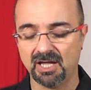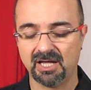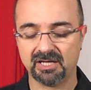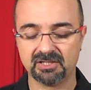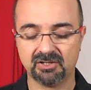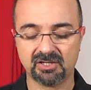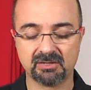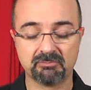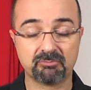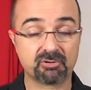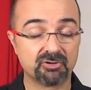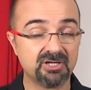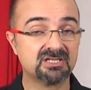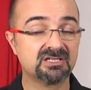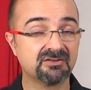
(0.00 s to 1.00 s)
and you can
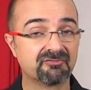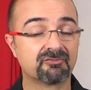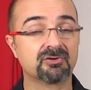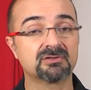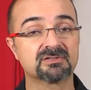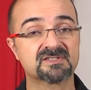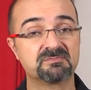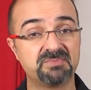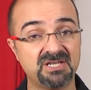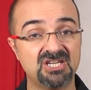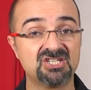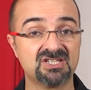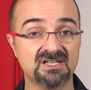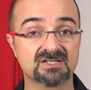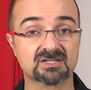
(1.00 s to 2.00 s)
breed different
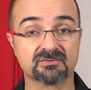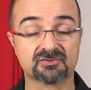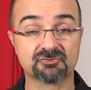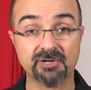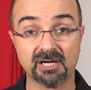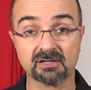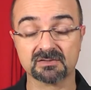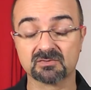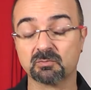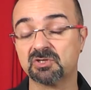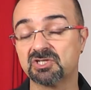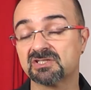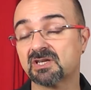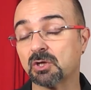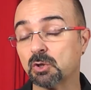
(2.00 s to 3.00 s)
species of dragons,
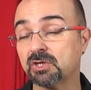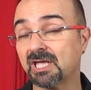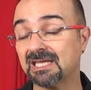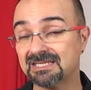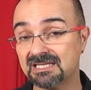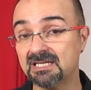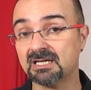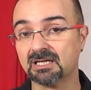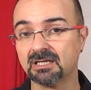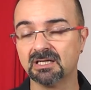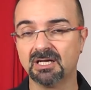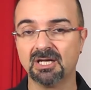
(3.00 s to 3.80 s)
which is a good idea